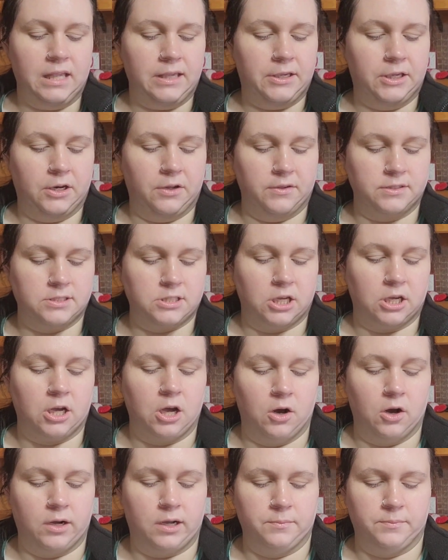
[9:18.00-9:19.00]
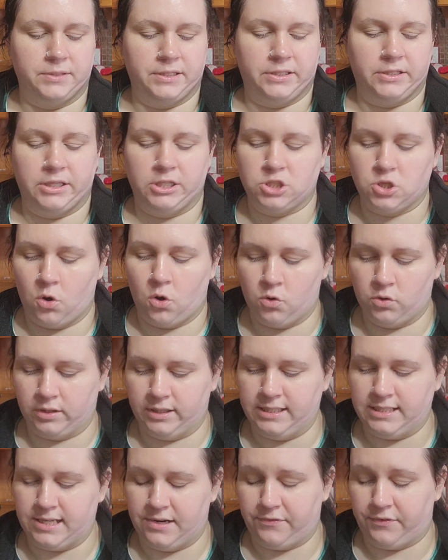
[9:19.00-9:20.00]
you know, this could go a completely and
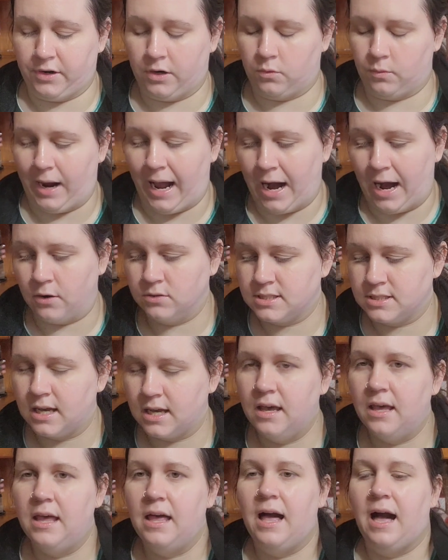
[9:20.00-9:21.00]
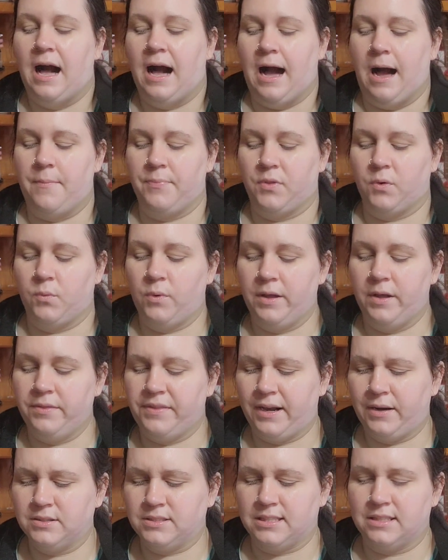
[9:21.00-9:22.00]
totally different route. The one
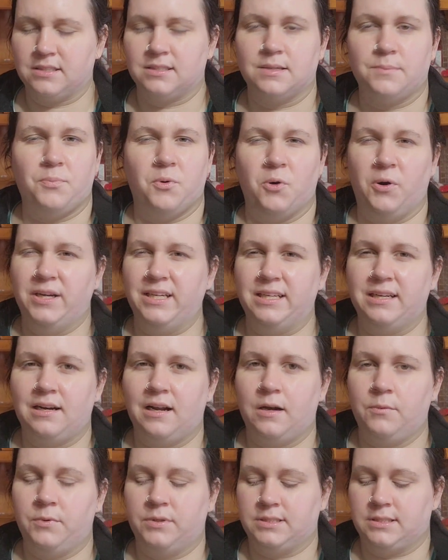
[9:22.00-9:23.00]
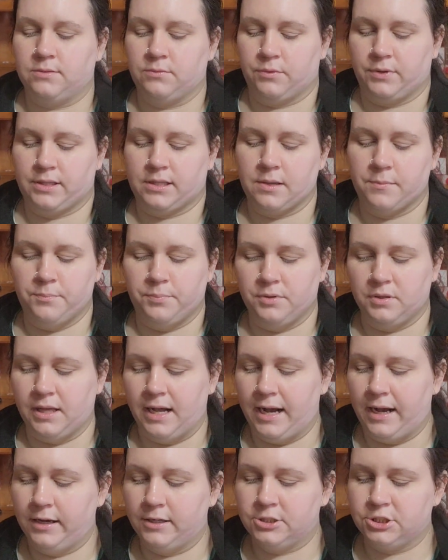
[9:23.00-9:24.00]
thing I was disappointed on was with the
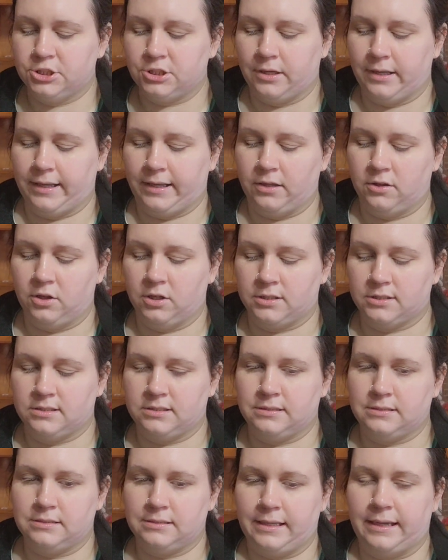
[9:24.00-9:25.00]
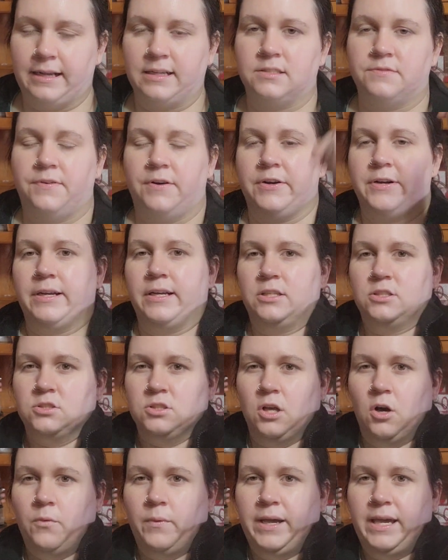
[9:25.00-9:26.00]
blush. Like, it looks like it's very
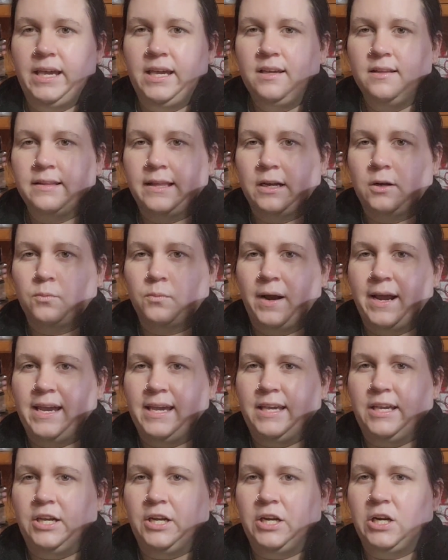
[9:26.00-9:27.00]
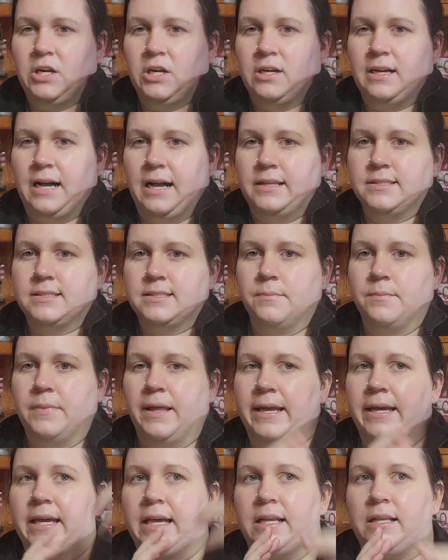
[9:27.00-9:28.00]
glowy. Like, right here got some,
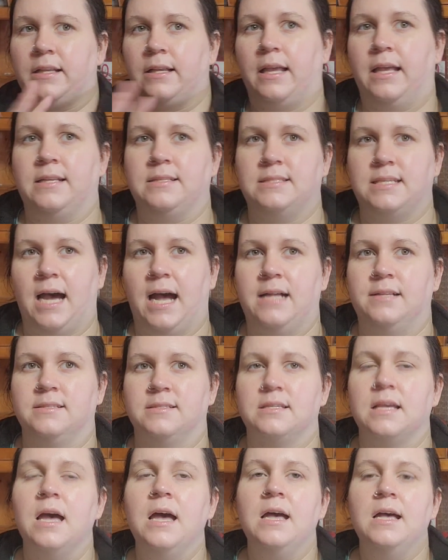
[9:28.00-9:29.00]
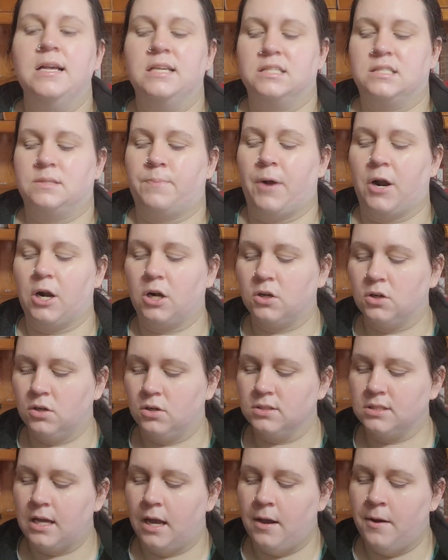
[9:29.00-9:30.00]
like, intense
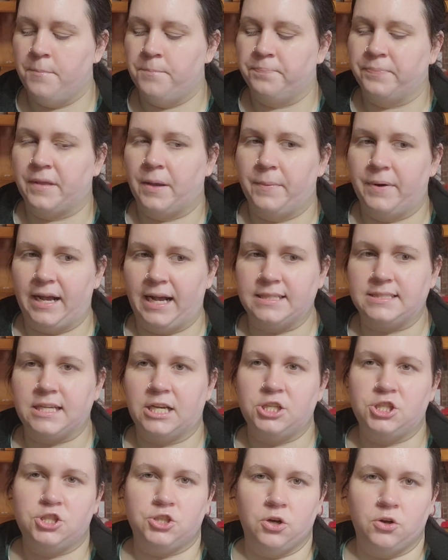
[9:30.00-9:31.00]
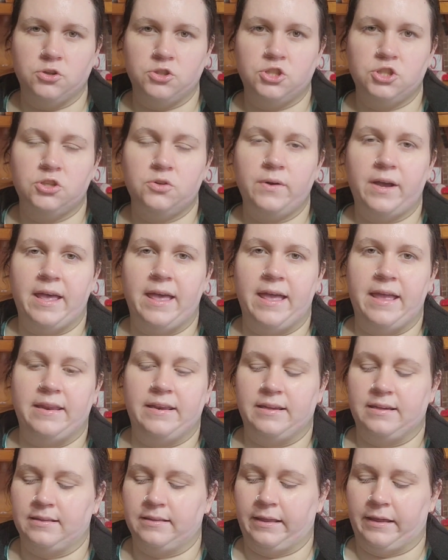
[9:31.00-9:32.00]
sparkles. But as I showed you
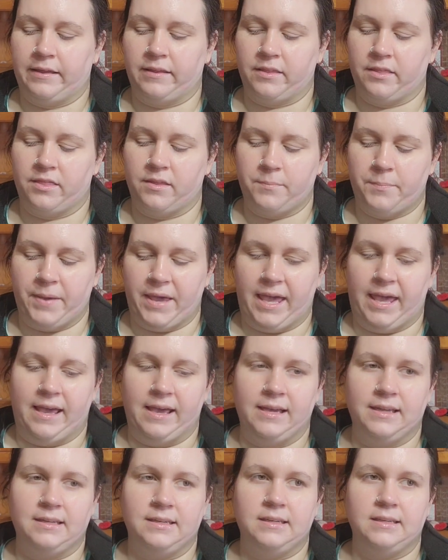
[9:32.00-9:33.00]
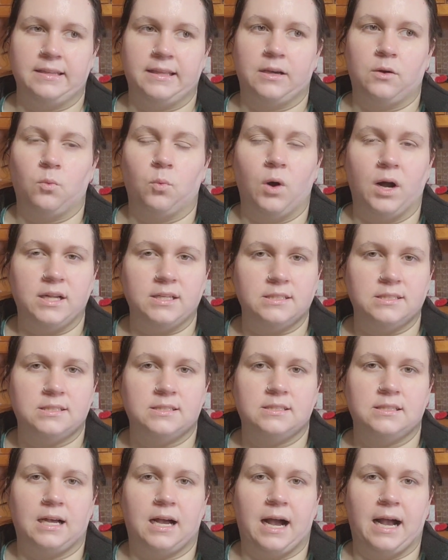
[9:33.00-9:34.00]
in, like, the pan, like,
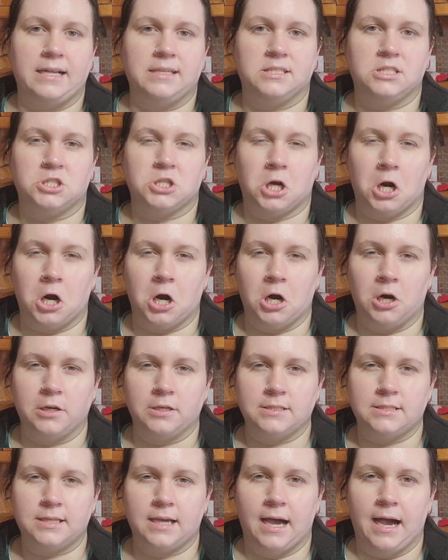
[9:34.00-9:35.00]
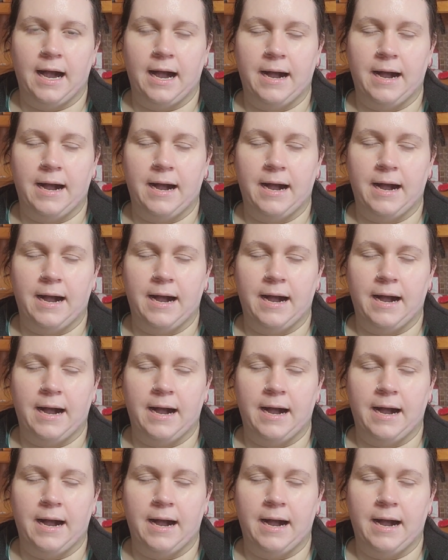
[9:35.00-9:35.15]
once I start,